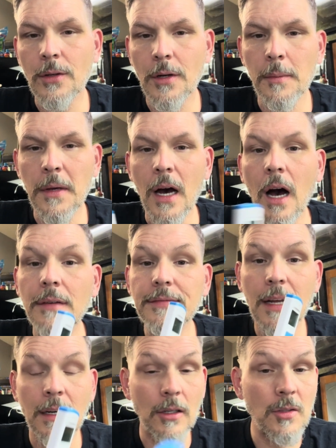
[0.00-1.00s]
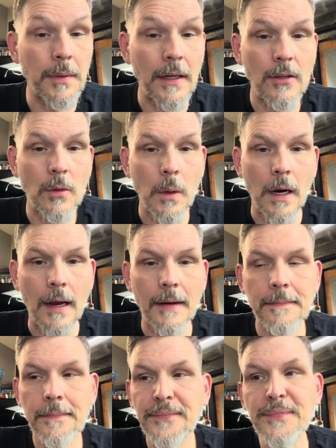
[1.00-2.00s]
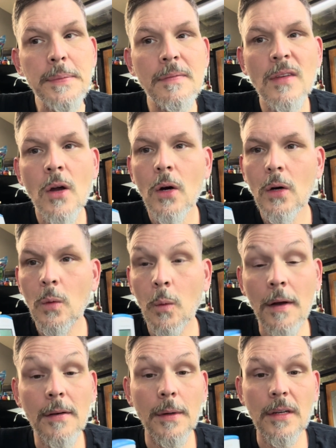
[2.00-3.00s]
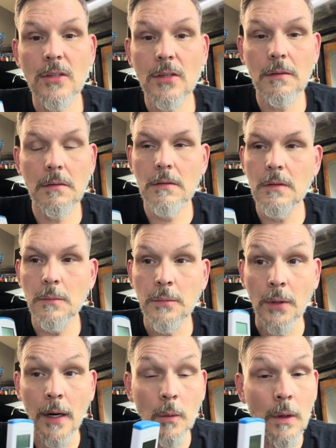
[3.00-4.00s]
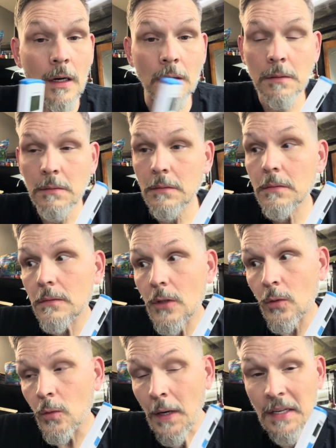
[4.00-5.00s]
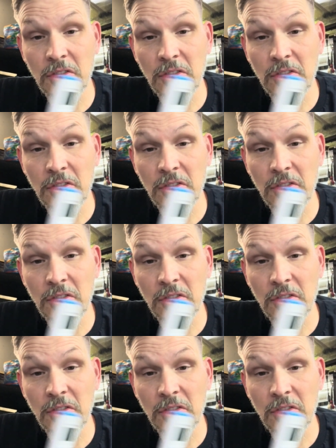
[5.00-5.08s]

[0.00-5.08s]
going to be off, and I'll explain to you why. Whether it's Brightwell, Red